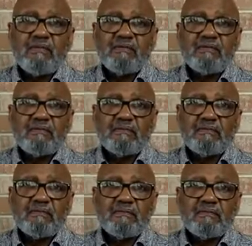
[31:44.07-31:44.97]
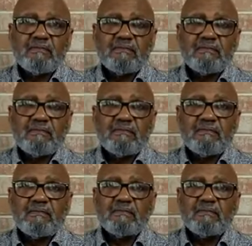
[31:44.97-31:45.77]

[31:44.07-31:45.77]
No one is speaking in this clip.